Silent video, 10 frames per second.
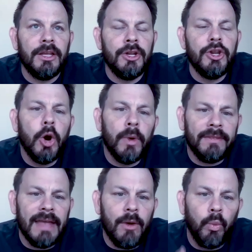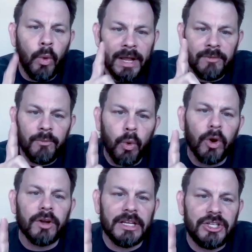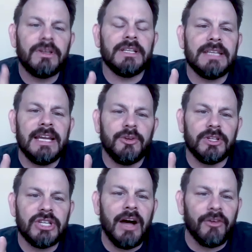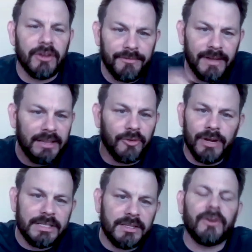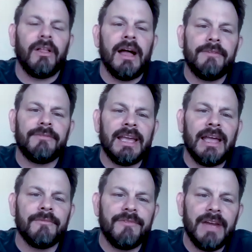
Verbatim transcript: knowing that one word that you can say to a child could affect the rest of their life, like I'm